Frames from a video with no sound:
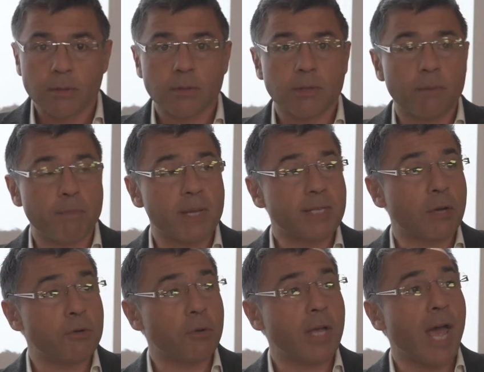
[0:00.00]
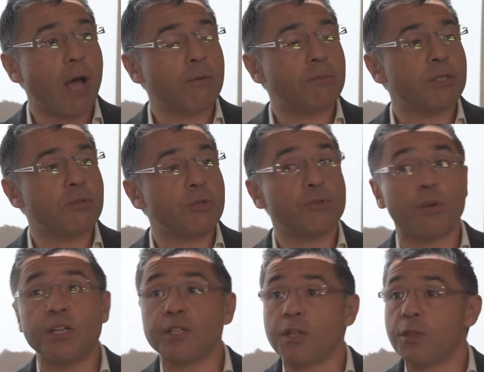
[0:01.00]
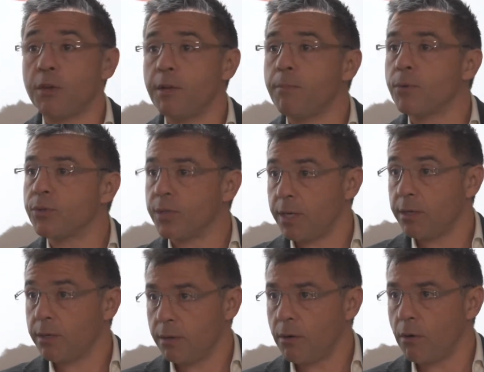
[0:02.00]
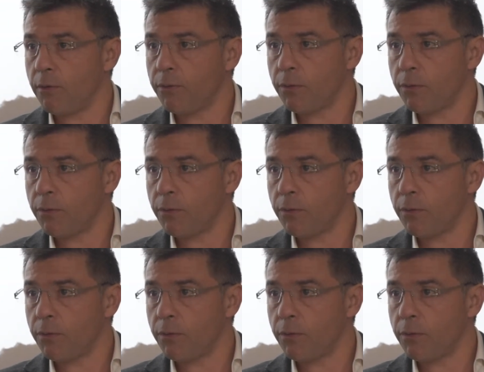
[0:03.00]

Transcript: depends how you count, between 20 and 30% of